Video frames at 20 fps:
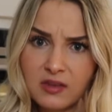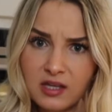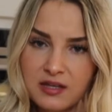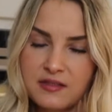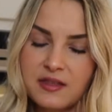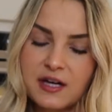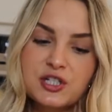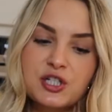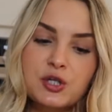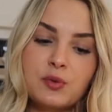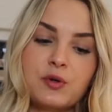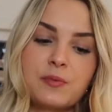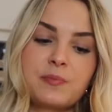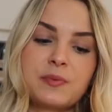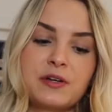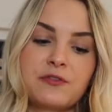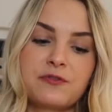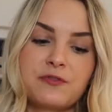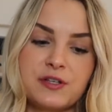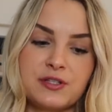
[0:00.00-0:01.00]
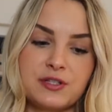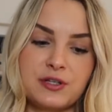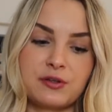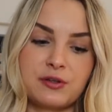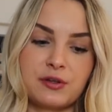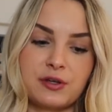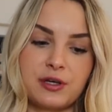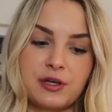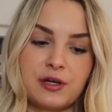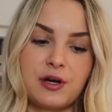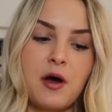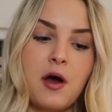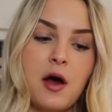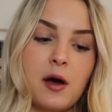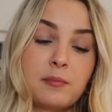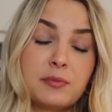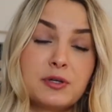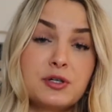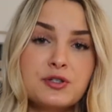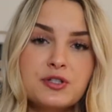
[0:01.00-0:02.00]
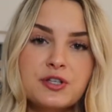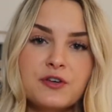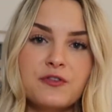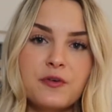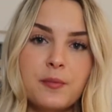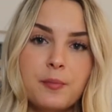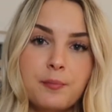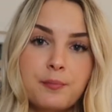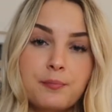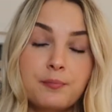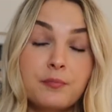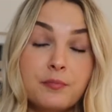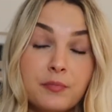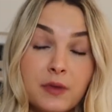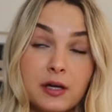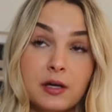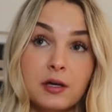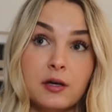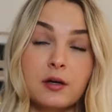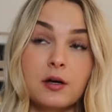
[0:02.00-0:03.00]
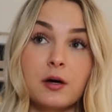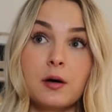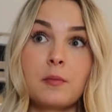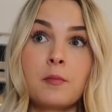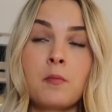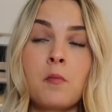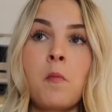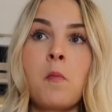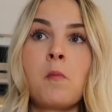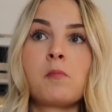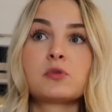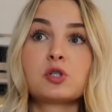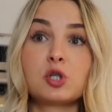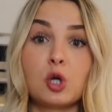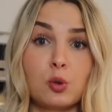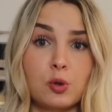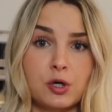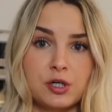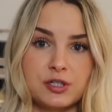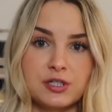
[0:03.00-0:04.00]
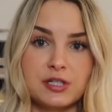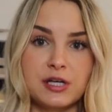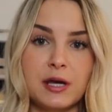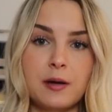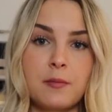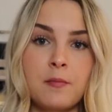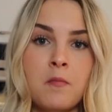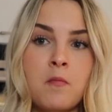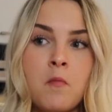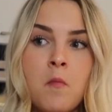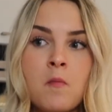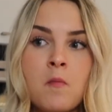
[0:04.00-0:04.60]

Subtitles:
that you would be physically abusive like towards him,